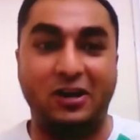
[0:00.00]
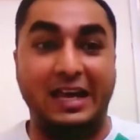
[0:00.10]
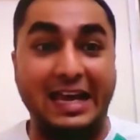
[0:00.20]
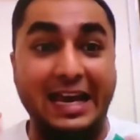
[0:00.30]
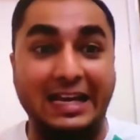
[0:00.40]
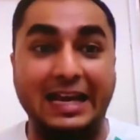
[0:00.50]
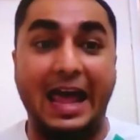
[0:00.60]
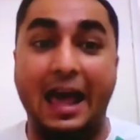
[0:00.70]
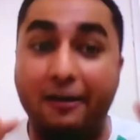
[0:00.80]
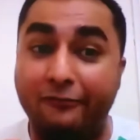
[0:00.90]
So he
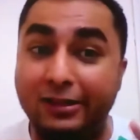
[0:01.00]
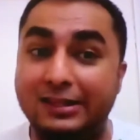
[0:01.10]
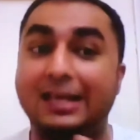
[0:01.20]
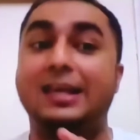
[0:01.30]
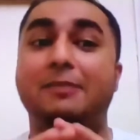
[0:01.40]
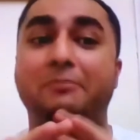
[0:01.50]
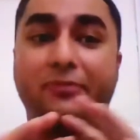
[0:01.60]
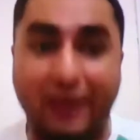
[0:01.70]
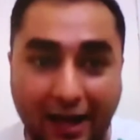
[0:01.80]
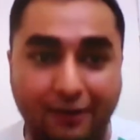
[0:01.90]
did everything
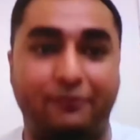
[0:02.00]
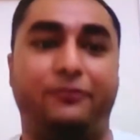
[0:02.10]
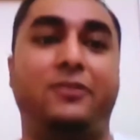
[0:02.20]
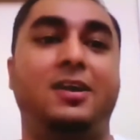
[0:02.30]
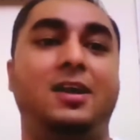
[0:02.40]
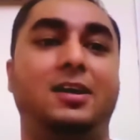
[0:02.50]
himself.